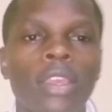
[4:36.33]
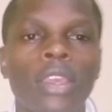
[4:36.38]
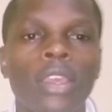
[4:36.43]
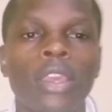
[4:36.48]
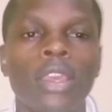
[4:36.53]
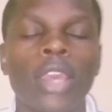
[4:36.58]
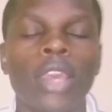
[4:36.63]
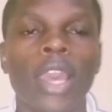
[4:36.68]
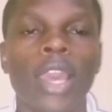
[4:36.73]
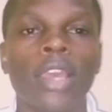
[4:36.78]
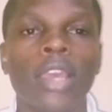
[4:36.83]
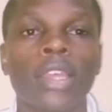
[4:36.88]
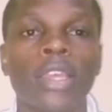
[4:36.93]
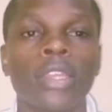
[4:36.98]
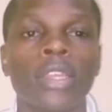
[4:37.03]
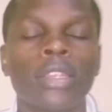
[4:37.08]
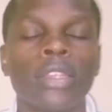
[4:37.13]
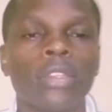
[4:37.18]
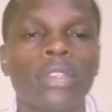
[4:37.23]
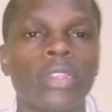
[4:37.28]

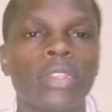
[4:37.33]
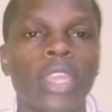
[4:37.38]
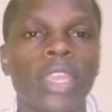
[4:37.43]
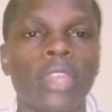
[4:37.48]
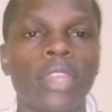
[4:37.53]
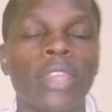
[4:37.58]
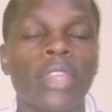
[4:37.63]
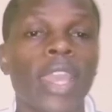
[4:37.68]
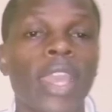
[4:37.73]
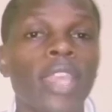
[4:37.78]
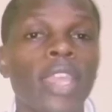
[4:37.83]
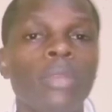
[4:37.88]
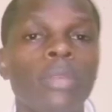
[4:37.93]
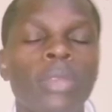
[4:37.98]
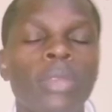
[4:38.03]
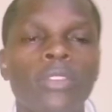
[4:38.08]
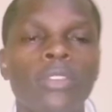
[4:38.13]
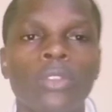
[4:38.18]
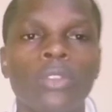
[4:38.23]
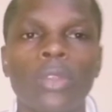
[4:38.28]
the
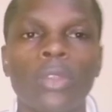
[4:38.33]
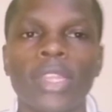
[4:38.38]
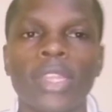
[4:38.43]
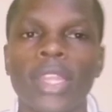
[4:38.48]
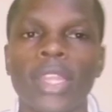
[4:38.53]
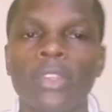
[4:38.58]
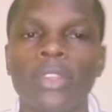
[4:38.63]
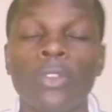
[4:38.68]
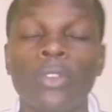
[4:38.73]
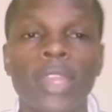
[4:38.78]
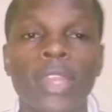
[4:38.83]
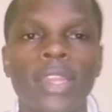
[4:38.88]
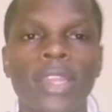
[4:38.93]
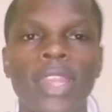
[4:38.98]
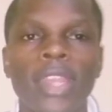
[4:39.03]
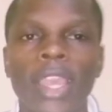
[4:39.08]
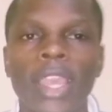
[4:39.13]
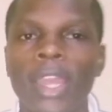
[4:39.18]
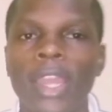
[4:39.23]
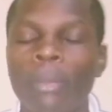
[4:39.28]
IEBC so that
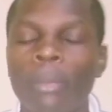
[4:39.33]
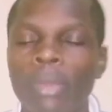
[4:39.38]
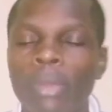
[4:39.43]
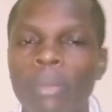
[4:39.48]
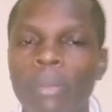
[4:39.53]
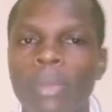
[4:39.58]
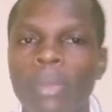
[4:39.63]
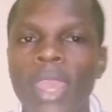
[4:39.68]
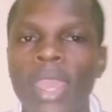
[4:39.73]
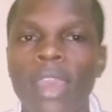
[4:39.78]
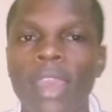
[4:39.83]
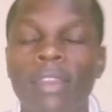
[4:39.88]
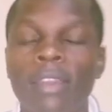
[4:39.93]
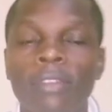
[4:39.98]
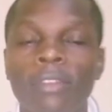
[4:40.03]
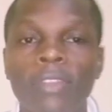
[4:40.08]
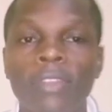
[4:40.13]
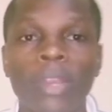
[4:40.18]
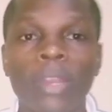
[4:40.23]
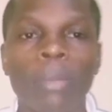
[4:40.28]
they can prepare
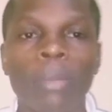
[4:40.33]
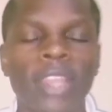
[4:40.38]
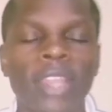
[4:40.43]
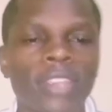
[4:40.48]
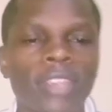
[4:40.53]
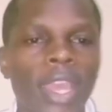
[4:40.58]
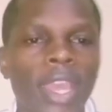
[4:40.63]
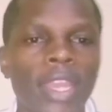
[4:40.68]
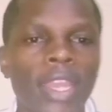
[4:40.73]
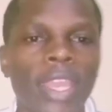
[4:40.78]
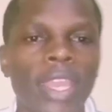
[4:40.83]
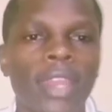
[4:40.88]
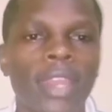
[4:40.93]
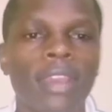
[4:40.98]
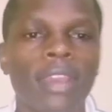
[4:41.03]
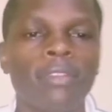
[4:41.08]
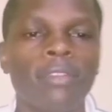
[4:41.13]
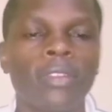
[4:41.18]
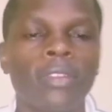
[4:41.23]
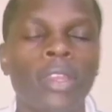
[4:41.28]
very much early
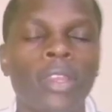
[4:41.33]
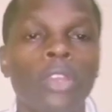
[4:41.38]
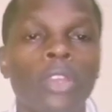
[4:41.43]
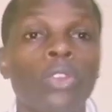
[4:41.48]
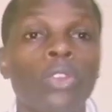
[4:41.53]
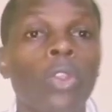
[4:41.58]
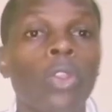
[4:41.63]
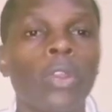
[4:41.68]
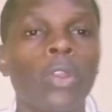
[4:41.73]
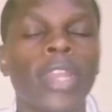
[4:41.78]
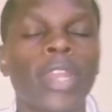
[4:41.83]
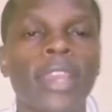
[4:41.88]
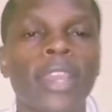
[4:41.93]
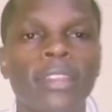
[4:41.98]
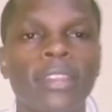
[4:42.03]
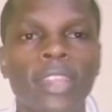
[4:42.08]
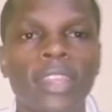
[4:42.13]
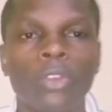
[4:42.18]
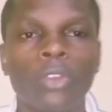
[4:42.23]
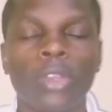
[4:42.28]
enough to conduct
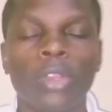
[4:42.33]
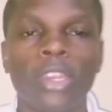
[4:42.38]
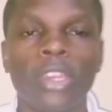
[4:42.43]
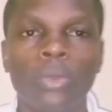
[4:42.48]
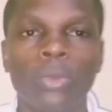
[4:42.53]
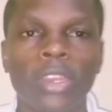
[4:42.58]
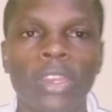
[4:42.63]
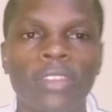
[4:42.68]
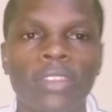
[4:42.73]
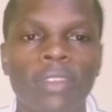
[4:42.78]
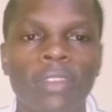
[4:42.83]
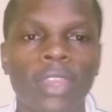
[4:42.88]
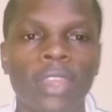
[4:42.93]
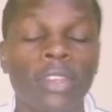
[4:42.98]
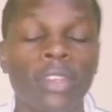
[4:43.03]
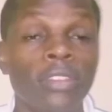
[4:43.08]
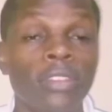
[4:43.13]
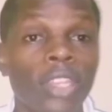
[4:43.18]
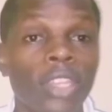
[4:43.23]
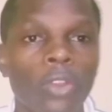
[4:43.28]
the 2027
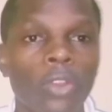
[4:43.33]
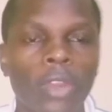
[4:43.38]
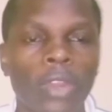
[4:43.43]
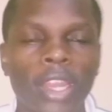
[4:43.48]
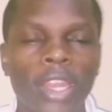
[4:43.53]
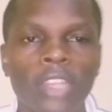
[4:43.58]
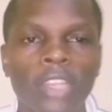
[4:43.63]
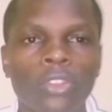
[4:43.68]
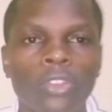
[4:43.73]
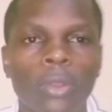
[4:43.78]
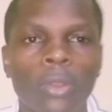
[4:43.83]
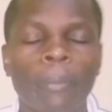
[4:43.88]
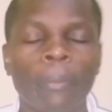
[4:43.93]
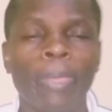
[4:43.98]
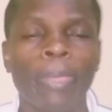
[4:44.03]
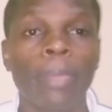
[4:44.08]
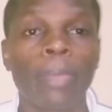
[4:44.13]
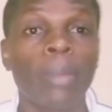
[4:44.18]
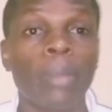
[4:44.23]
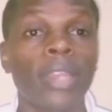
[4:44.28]
general election.
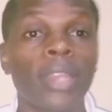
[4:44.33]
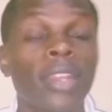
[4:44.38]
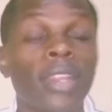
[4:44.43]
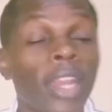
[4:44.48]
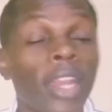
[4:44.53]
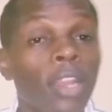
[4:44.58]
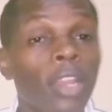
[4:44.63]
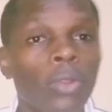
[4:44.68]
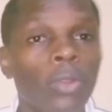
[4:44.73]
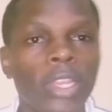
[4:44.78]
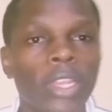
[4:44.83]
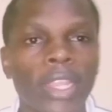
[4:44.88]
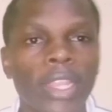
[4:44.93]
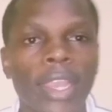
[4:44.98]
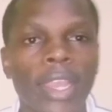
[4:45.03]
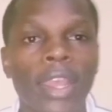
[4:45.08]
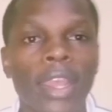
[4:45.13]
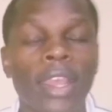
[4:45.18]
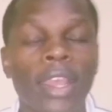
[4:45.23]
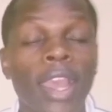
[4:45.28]
But Raila
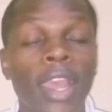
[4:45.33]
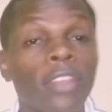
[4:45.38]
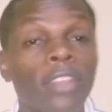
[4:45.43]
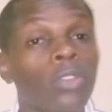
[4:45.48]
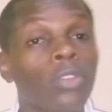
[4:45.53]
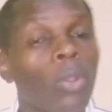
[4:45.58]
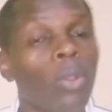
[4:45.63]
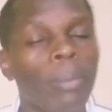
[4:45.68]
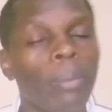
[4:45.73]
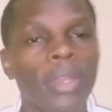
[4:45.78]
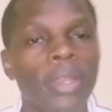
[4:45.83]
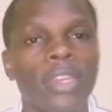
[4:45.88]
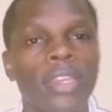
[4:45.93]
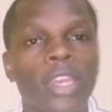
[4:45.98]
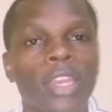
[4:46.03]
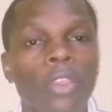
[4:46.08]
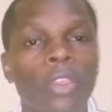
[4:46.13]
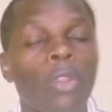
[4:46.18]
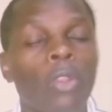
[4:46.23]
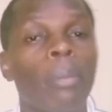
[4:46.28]
Odinga has
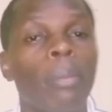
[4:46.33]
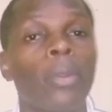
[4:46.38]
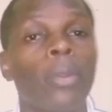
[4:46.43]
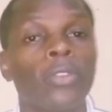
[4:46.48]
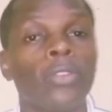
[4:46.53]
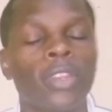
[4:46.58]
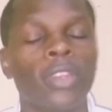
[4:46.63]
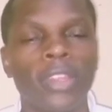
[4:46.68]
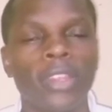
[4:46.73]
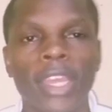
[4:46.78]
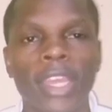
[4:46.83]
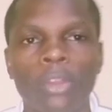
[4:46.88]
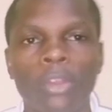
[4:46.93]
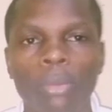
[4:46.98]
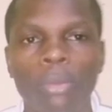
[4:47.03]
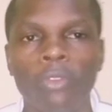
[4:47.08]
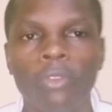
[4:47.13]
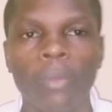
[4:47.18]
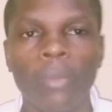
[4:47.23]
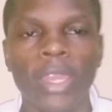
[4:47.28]
completely opposed that
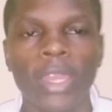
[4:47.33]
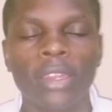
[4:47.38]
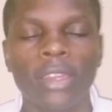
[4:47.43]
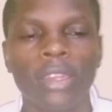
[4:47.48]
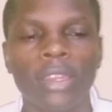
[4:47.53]
movement.